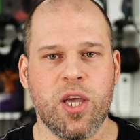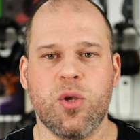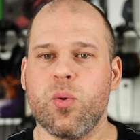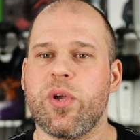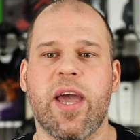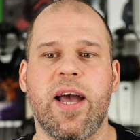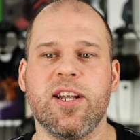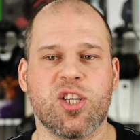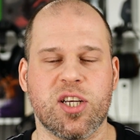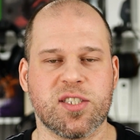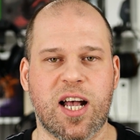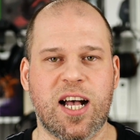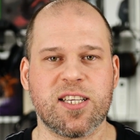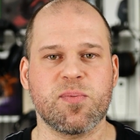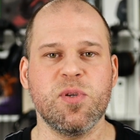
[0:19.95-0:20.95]
you can't
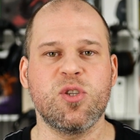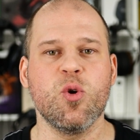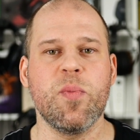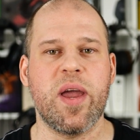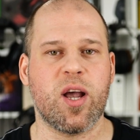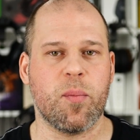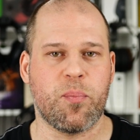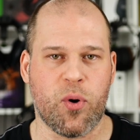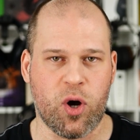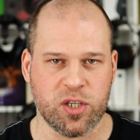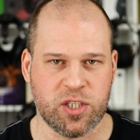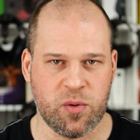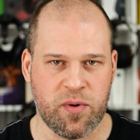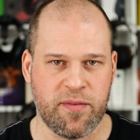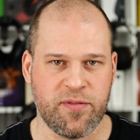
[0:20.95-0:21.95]
just ask me to make a
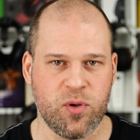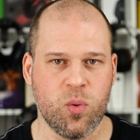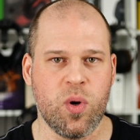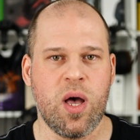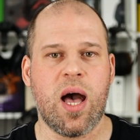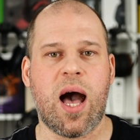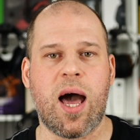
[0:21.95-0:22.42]
positive review,